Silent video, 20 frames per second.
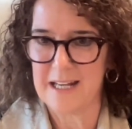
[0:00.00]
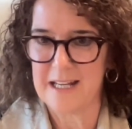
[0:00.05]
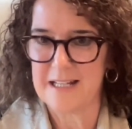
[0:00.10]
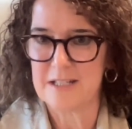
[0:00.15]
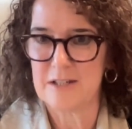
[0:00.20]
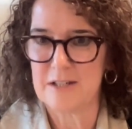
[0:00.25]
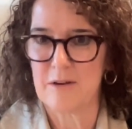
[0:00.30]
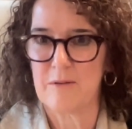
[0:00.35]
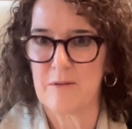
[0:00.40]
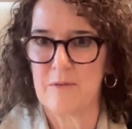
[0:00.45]
And
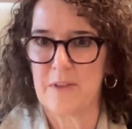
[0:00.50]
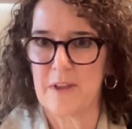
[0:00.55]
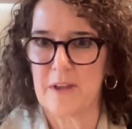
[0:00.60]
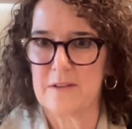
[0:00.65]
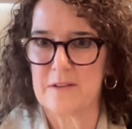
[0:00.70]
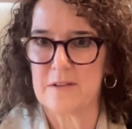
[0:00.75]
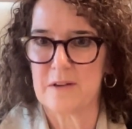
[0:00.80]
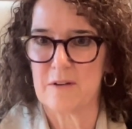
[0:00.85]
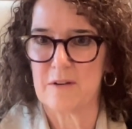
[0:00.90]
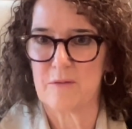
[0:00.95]
so they
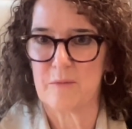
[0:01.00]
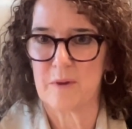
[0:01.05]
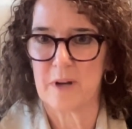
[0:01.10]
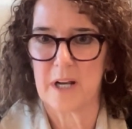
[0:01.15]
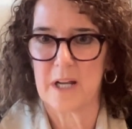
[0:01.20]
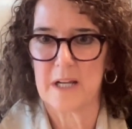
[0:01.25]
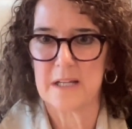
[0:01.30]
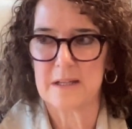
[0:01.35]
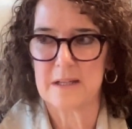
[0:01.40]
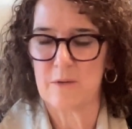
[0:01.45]
started
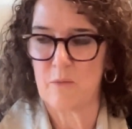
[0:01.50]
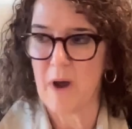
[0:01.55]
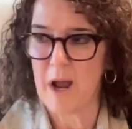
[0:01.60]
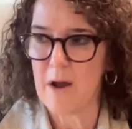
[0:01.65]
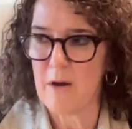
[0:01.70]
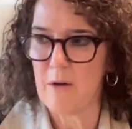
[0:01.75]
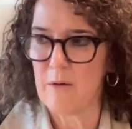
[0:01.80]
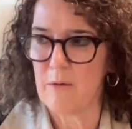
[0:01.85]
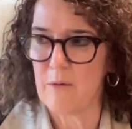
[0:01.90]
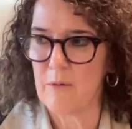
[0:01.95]
realizing,
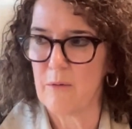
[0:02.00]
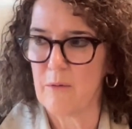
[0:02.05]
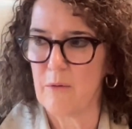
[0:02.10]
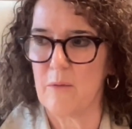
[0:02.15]
wow,